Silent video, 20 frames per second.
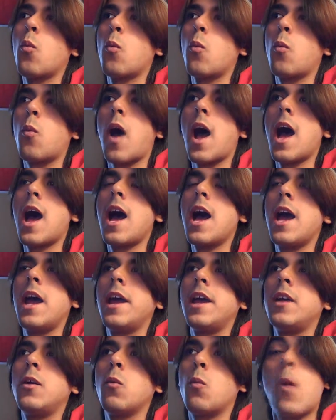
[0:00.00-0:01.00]

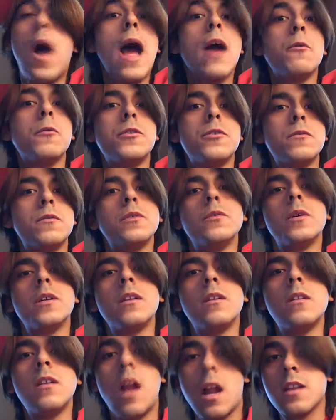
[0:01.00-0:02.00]
Why would you do it?
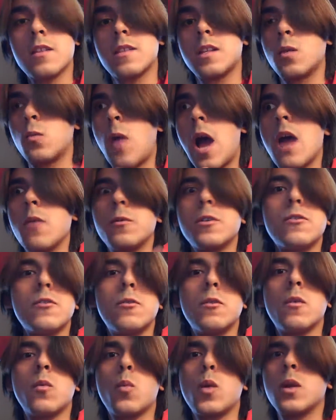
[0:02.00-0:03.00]
Honestly, why would you
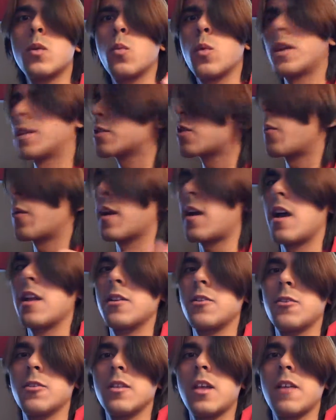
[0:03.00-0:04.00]
do it? What is going on
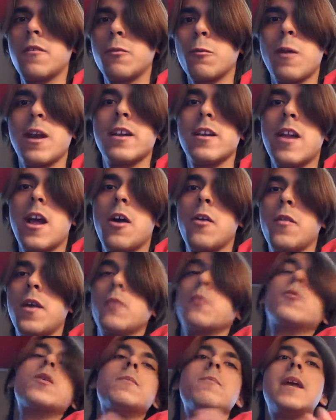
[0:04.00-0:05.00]
in your life right now
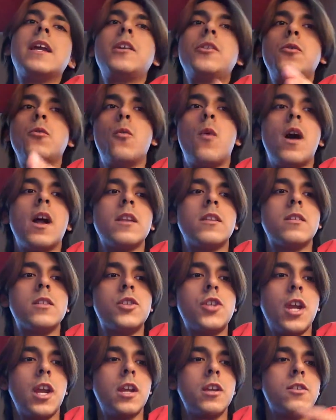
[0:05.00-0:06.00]
that would make you want to
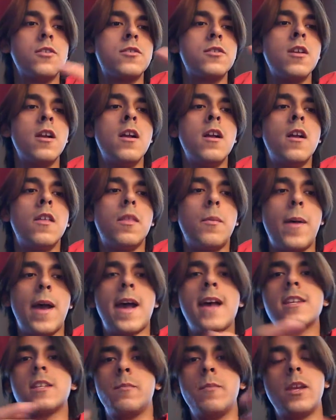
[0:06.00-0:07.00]
change the
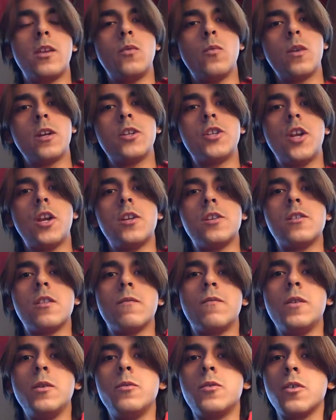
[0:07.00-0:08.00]
past, make you want to change the
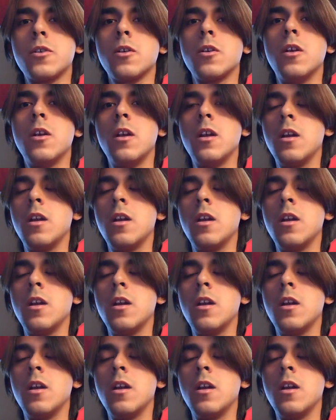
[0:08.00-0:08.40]
future?